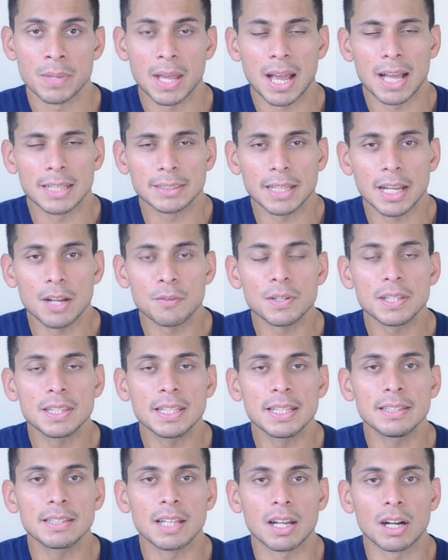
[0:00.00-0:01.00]
As
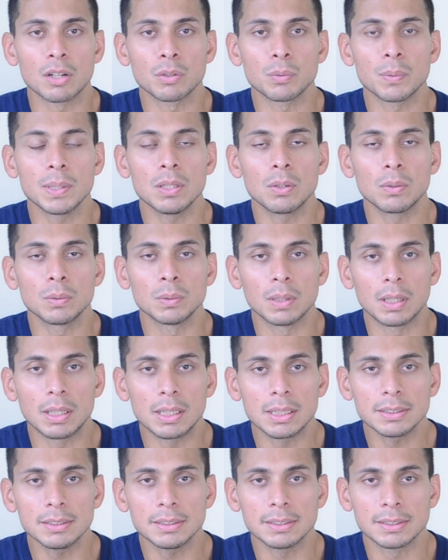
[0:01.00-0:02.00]
everything that Arduino
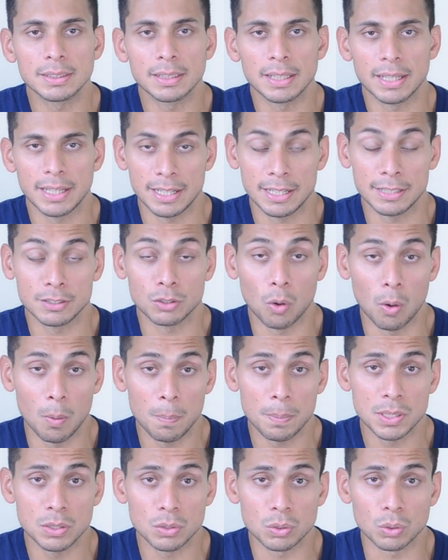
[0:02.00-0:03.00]
does, it is
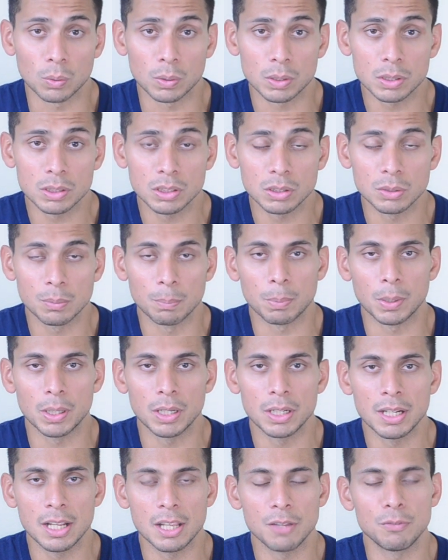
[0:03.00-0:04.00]
open source,
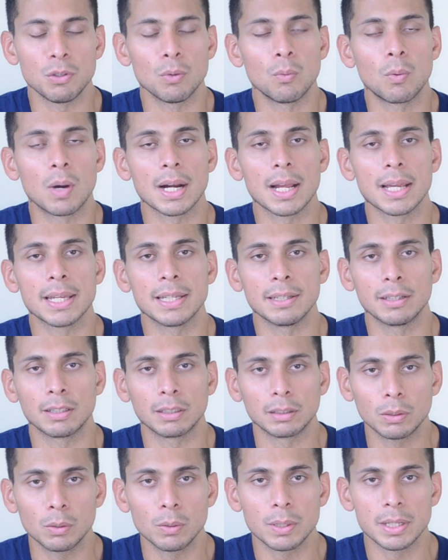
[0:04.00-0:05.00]
but if you want to
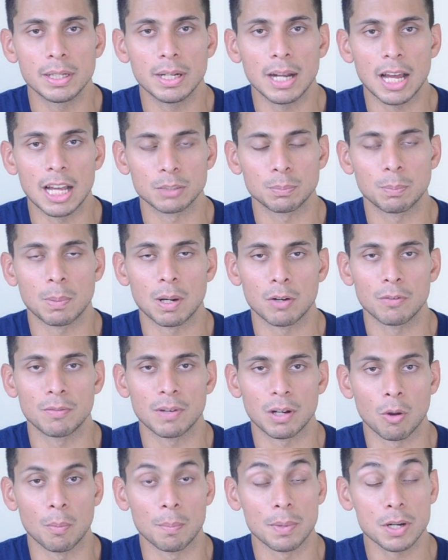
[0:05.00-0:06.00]
include it as part of
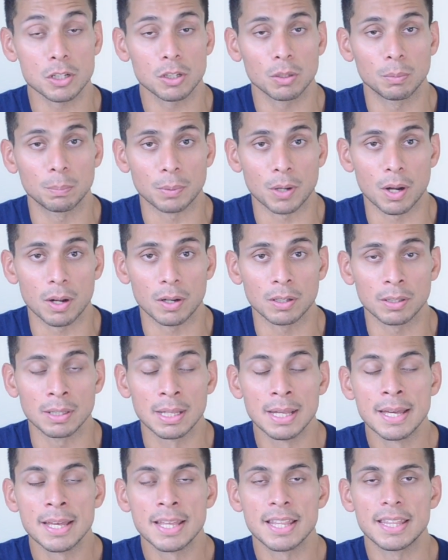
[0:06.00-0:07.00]
a commercial product,
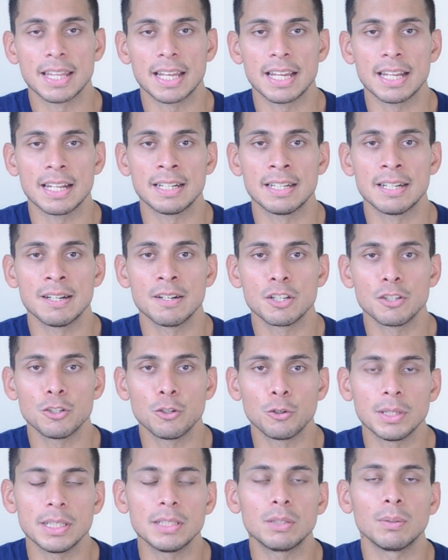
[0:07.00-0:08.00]
then
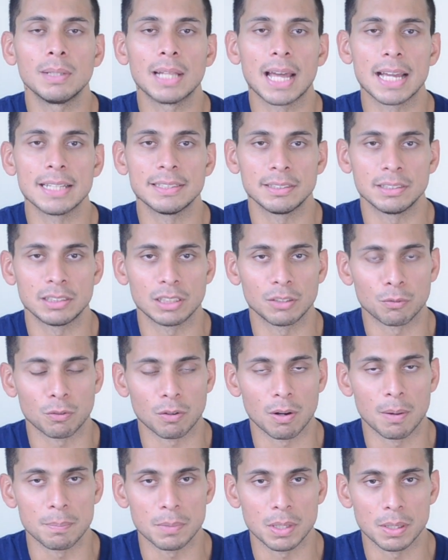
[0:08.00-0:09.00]
you need to license it from